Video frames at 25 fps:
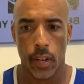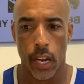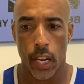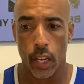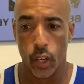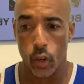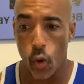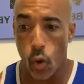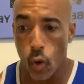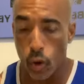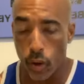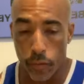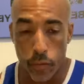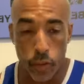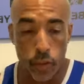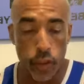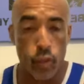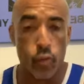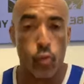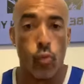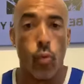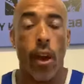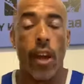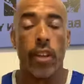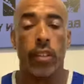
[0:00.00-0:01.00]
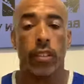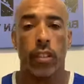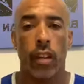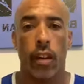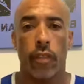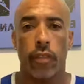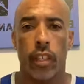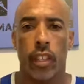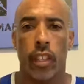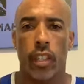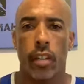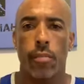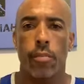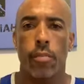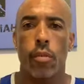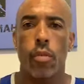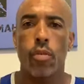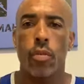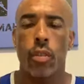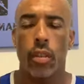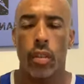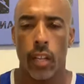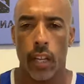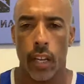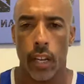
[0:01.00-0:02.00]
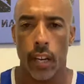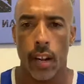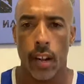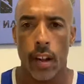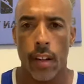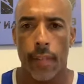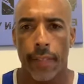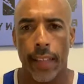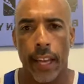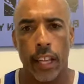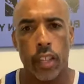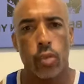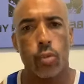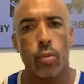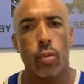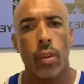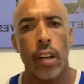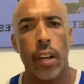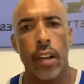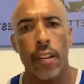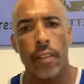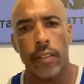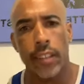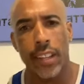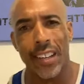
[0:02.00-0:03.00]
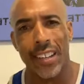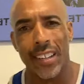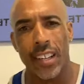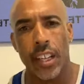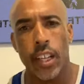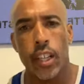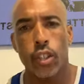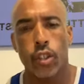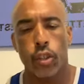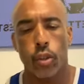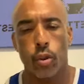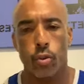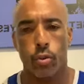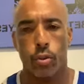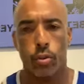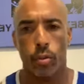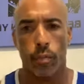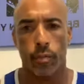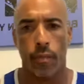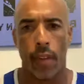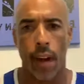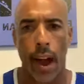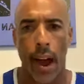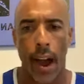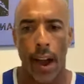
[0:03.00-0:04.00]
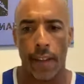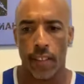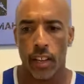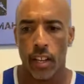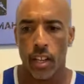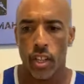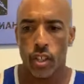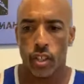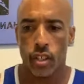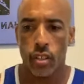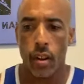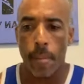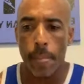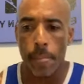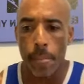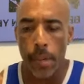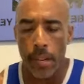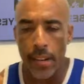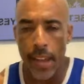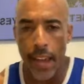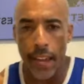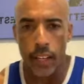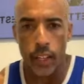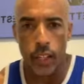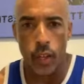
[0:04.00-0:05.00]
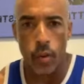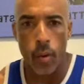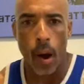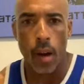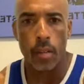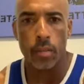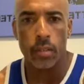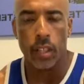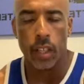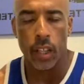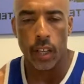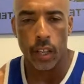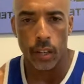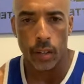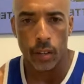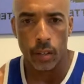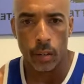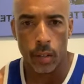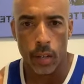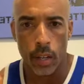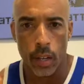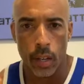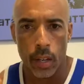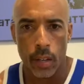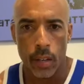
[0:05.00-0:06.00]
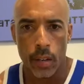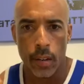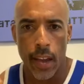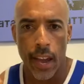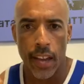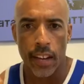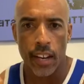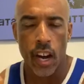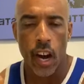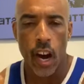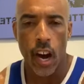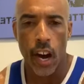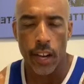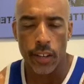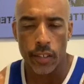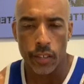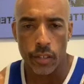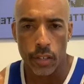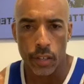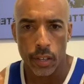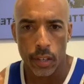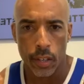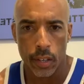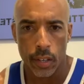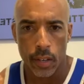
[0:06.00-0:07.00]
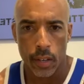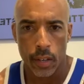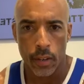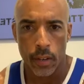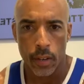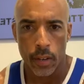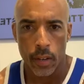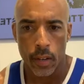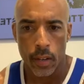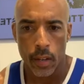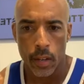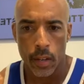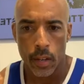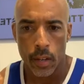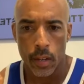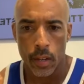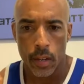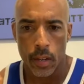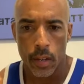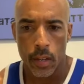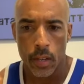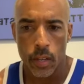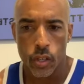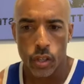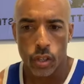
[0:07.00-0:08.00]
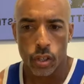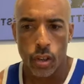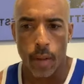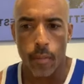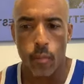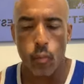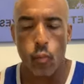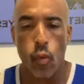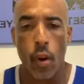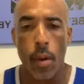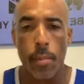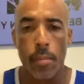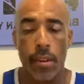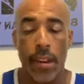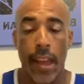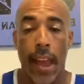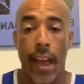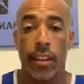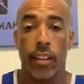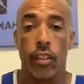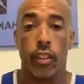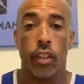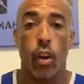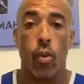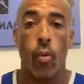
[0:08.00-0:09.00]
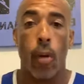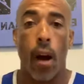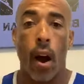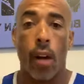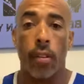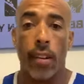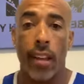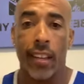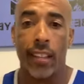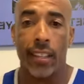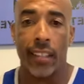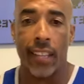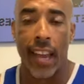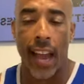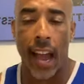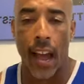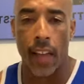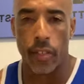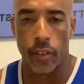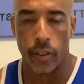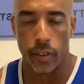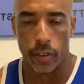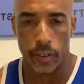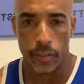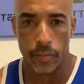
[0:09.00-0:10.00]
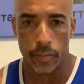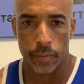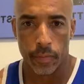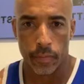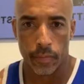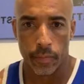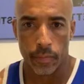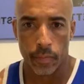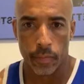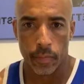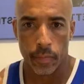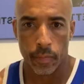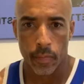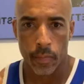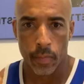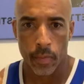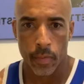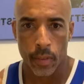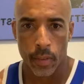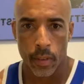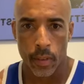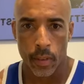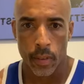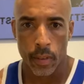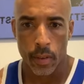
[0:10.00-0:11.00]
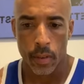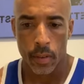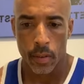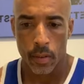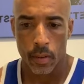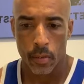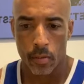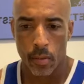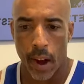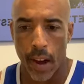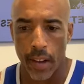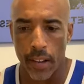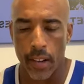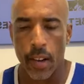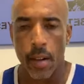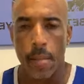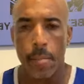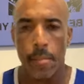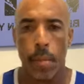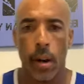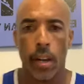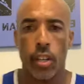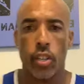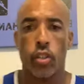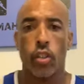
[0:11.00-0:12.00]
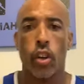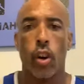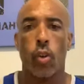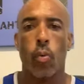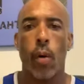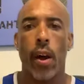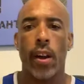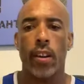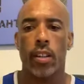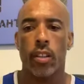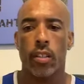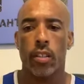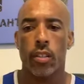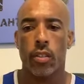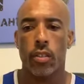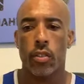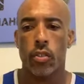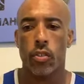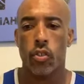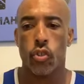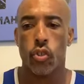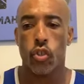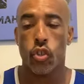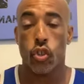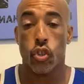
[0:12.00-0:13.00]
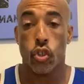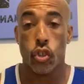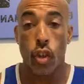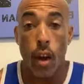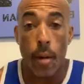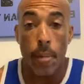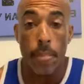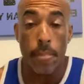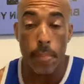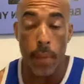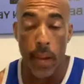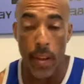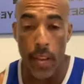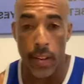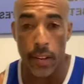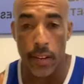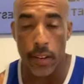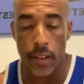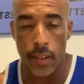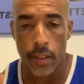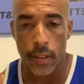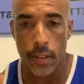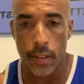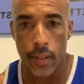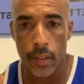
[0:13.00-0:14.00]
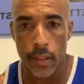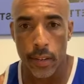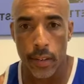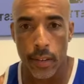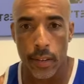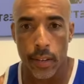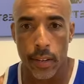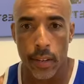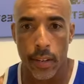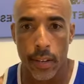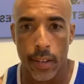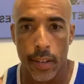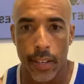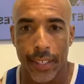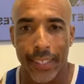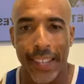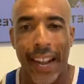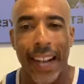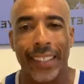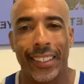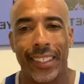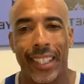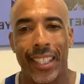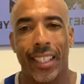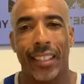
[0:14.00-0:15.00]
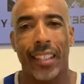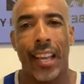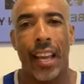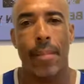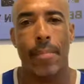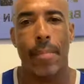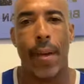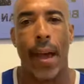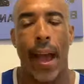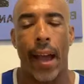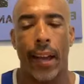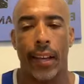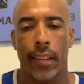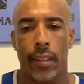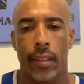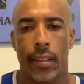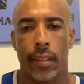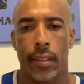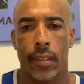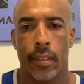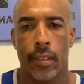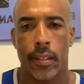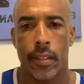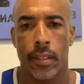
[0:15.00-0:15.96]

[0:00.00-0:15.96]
in order for the rest of the community that you lived in to survive. Some men had to go out and kill and hunt. Some women had to go out and gather, right? But you know what? Some men got to stay back,